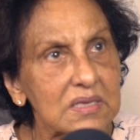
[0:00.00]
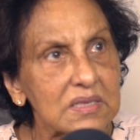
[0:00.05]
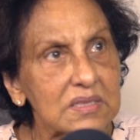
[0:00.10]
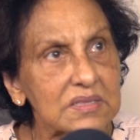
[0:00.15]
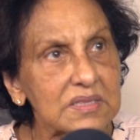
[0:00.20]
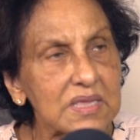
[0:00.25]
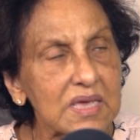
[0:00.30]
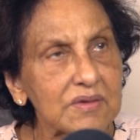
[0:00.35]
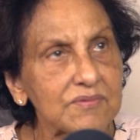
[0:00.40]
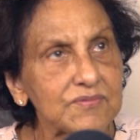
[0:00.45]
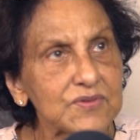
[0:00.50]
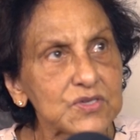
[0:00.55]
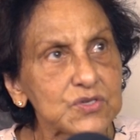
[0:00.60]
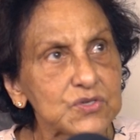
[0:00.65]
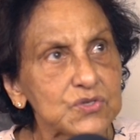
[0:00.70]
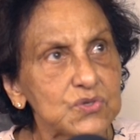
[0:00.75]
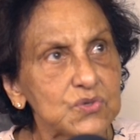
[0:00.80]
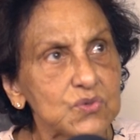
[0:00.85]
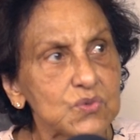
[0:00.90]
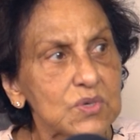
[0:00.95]
there was
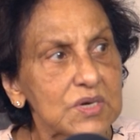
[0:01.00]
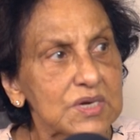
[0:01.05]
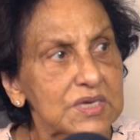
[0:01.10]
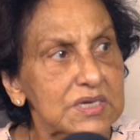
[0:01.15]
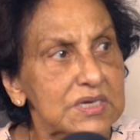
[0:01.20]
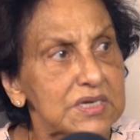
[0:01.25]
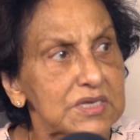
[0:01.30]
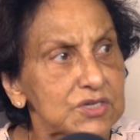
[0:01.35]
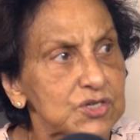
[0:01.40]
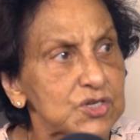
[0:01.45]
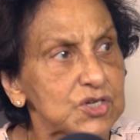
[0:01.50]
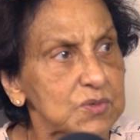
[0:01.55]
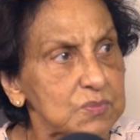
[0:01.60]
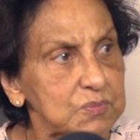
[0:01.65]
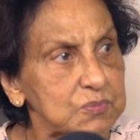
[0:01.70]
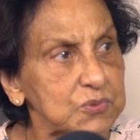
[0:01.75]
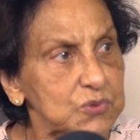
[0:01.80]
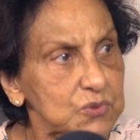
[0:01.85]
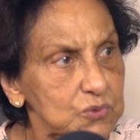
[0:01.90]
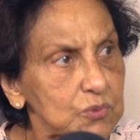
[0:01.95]
no
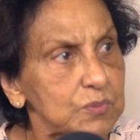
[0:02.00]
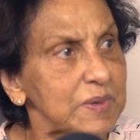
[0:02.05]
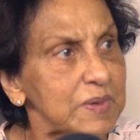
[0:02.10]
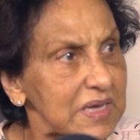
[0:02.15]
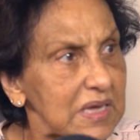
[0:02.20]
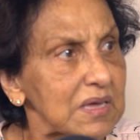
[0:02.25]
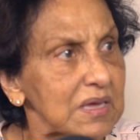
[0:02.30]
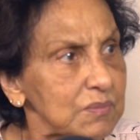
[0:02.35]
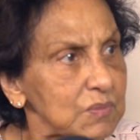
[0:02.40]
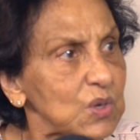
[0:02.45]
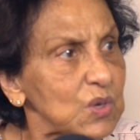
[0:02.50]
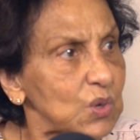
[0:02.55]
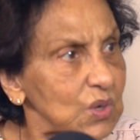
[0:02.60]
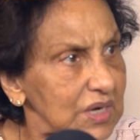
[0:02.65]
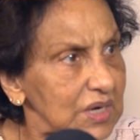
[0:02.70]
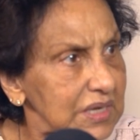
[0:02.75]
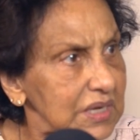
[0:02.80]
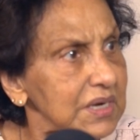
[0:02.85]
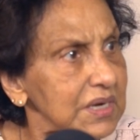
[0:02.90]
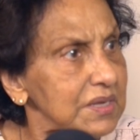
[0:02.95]
leadership. You became your
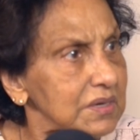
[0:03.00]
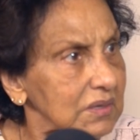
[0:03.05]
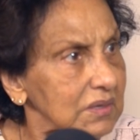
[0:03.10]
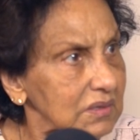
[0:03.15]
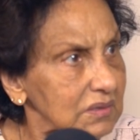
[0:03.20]
leader,